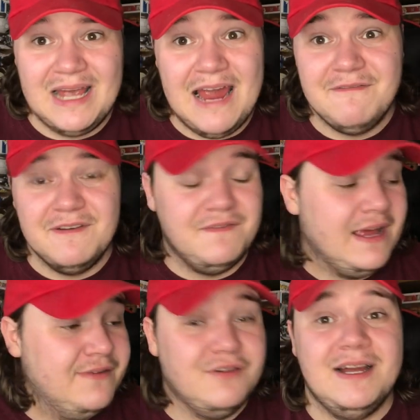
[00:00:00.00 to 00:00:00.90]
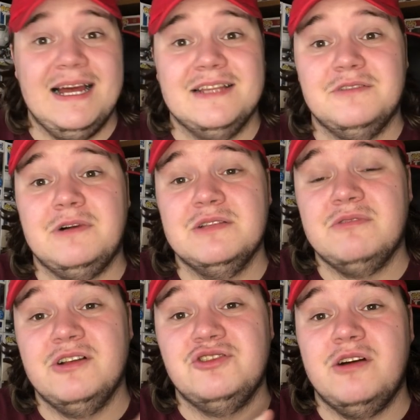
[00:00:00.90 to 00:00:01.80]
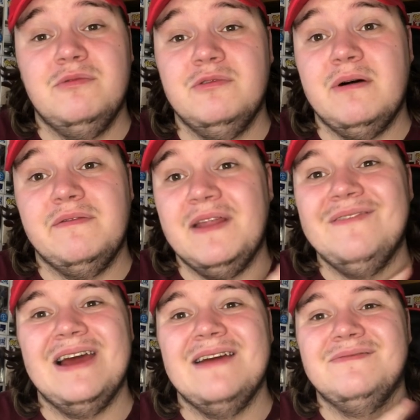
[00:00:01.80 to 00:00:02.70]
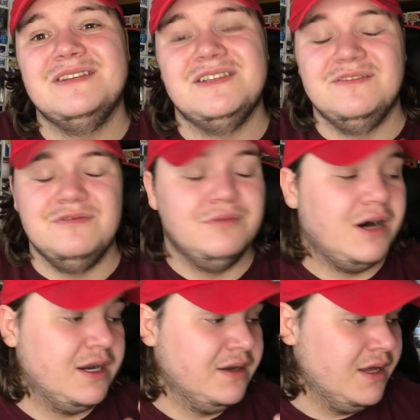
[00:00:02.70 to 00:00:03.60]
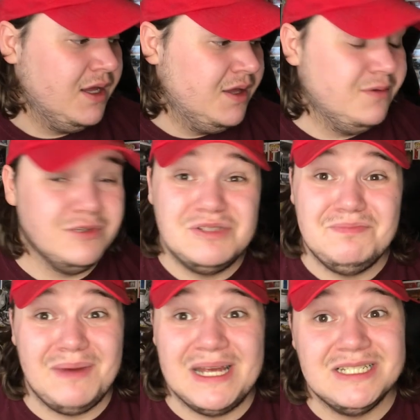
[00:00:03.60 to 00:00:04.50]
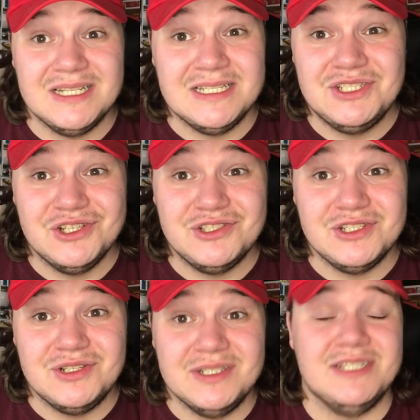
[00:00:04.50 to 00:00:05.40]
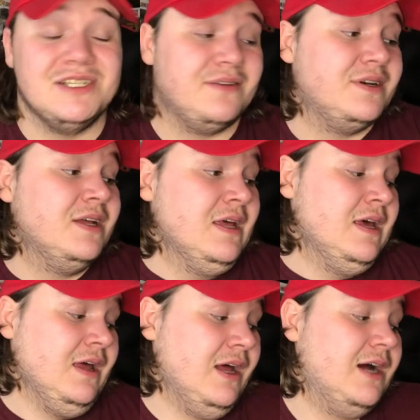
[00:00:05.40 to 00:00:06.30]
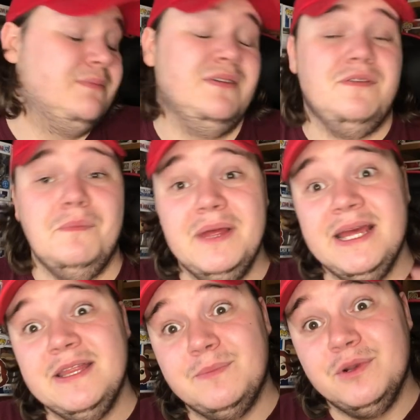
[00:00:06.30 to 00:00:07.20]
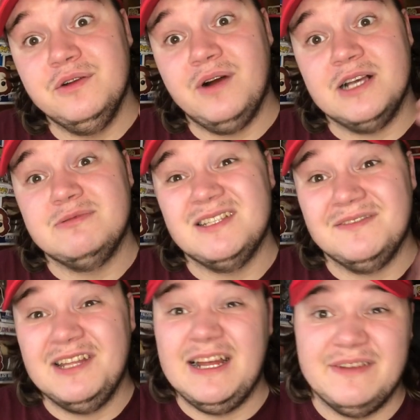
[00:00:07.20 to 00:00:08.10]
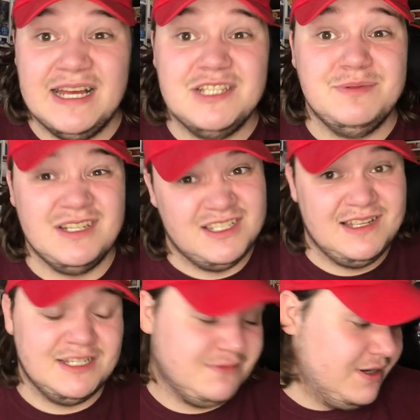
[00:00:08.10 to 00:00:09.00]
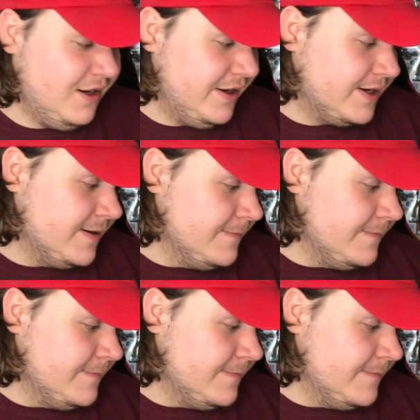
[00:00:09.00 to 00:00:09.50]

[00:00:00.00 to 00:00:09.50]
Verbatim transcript: every flavour I had, the ones where I tried more than one flavour, every single one was basically just as good as each other. But for me, the blue raspberry stuff did have an edge because that's the one I like.